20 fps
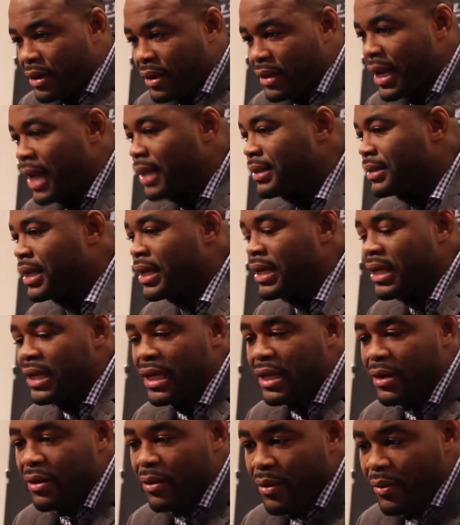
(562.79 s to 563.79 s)
Not saying he
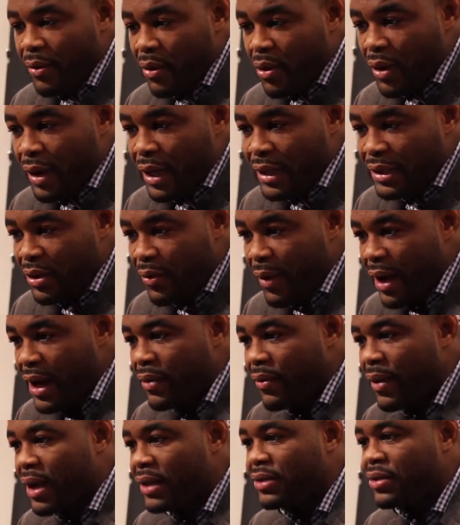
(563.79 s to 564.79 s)
didn't go against great
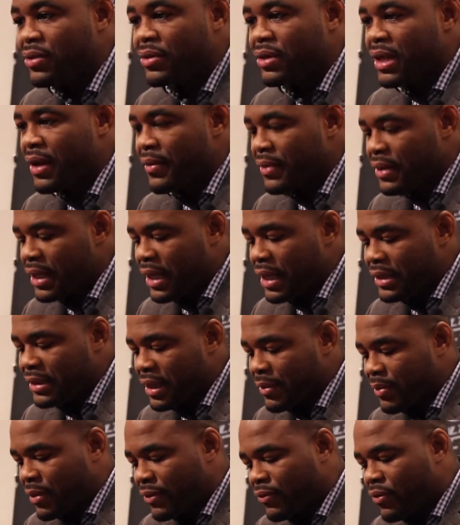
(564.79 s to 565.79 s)
wrestlers and everything else
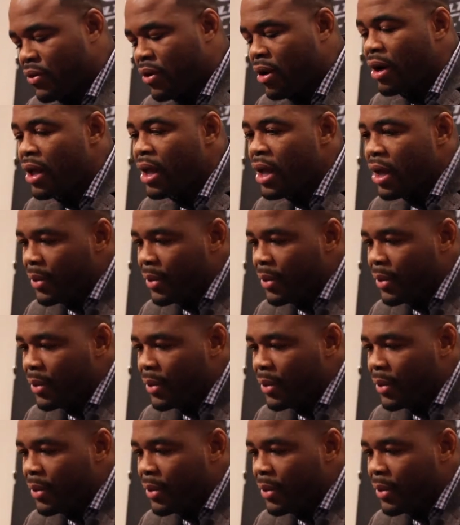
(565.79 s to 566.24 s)
like before,